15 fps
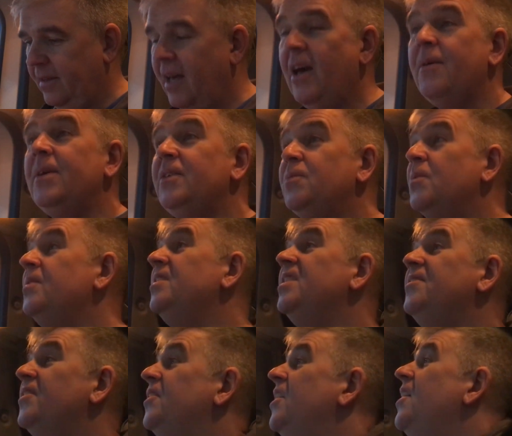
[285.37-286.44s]
Oh, it's
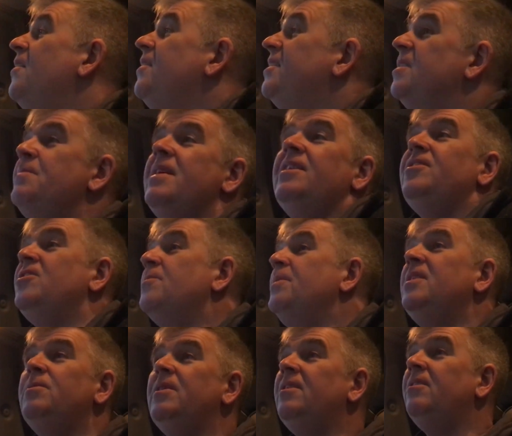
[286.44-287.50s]
wonderful. Oh, it's the best job
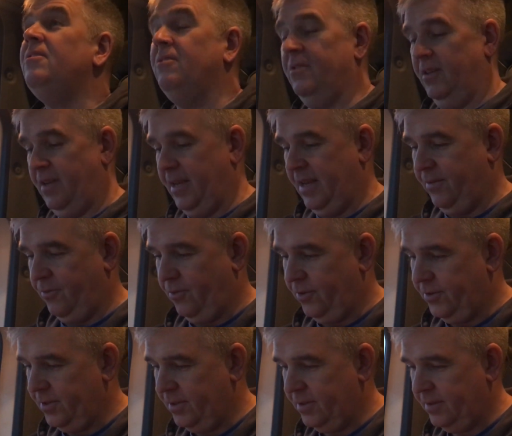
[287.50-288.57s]
in the world. Yeah,
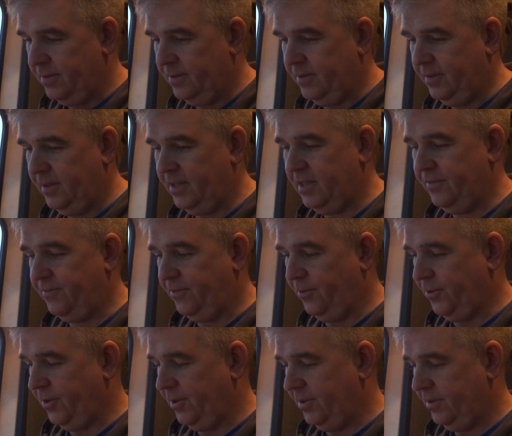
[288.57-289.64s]
right. Is it
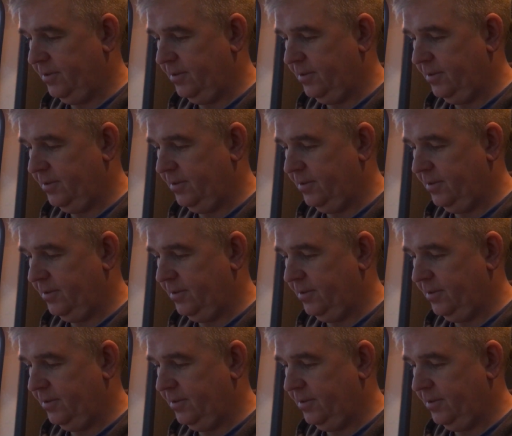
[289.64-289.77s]
fuck?